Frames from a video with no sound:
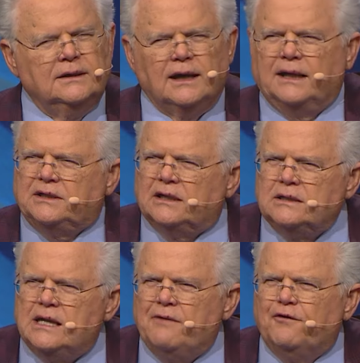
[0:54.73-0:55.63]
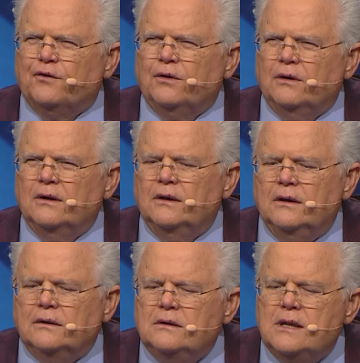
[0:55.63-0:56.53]
And it never,
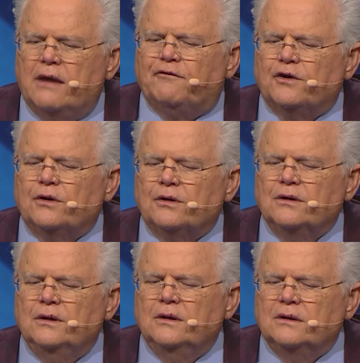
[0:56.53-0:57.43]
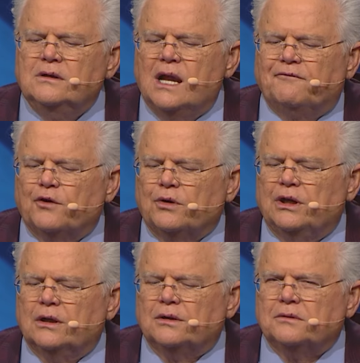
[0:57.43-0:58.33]
never, never
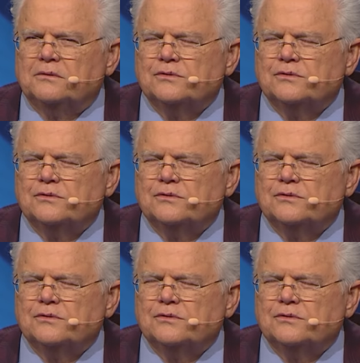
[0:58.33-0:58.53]
ends.